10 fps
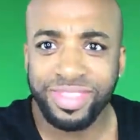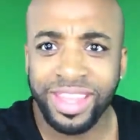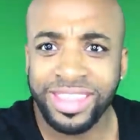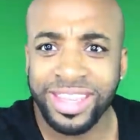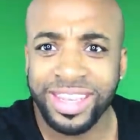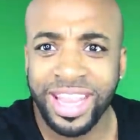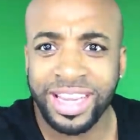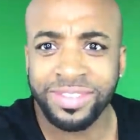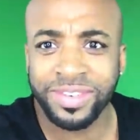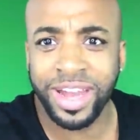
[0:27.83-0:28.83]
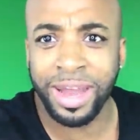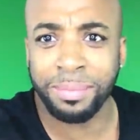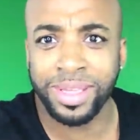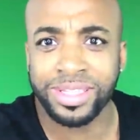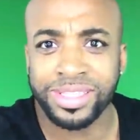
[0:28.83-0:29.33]
the negative
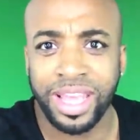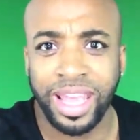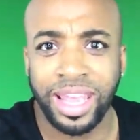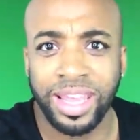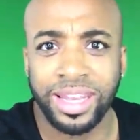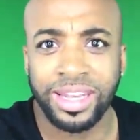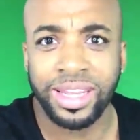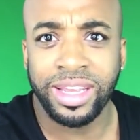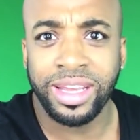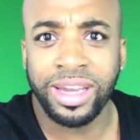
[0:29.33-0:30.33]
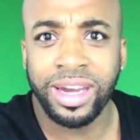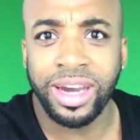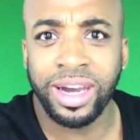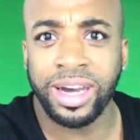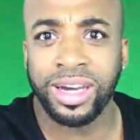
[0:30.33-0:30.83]
comments and
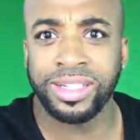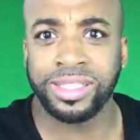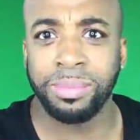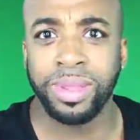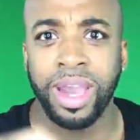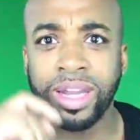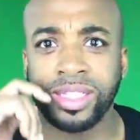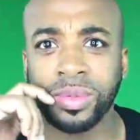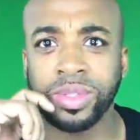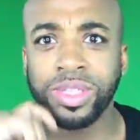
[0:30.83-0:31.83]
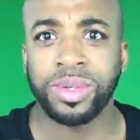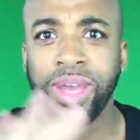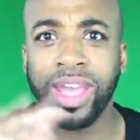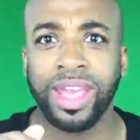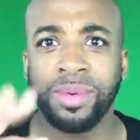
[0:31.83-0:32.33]
Uh, to be honest with you,
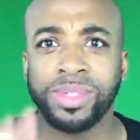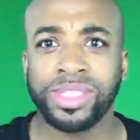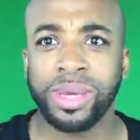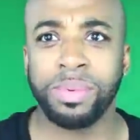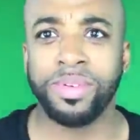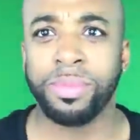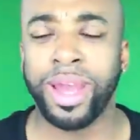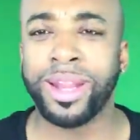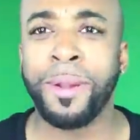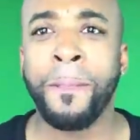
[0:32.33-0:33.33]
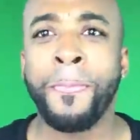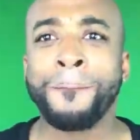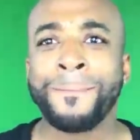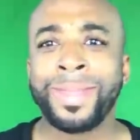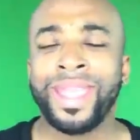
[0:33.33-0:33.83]
hey, what's up, everybody?
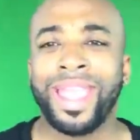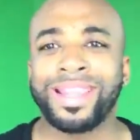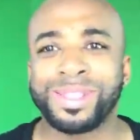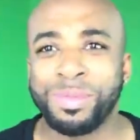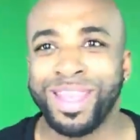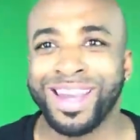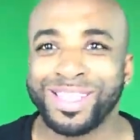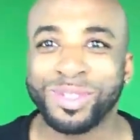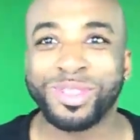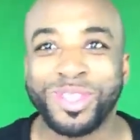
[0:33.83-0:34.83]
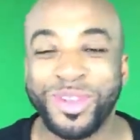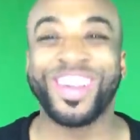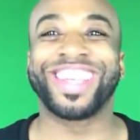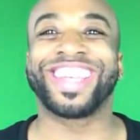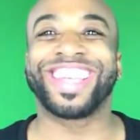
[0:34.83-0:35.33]
And to be honest with you,
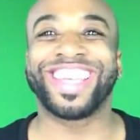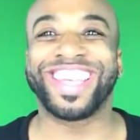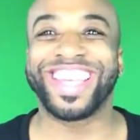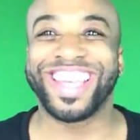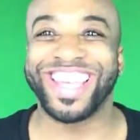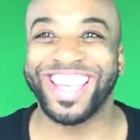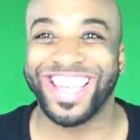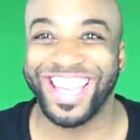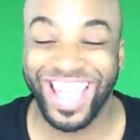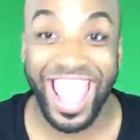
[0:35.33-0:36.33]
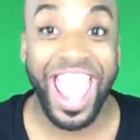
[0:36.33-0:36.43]
that